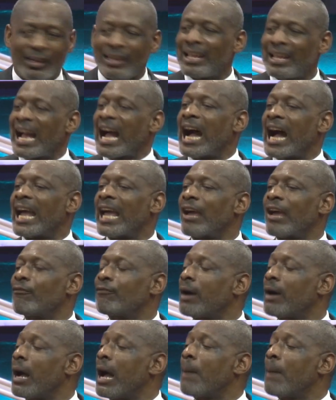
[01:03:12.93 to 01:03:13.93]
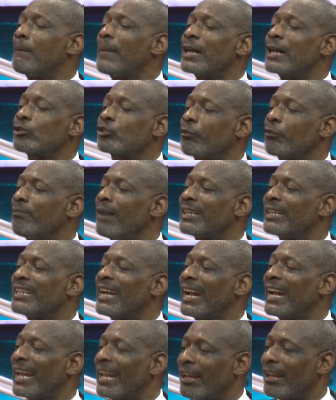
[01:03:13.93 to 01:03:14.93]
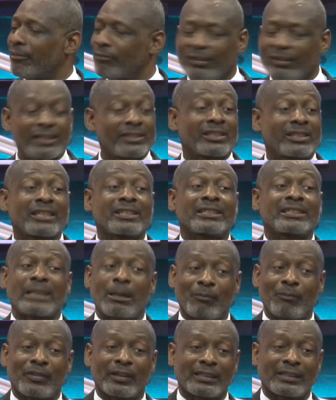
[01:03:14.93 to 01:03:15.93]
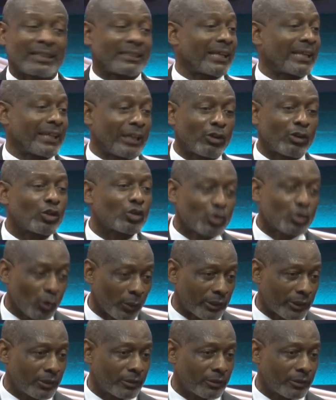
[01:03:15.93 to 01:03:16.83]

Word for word: However amount of money I have, there's still something that I cannot do it.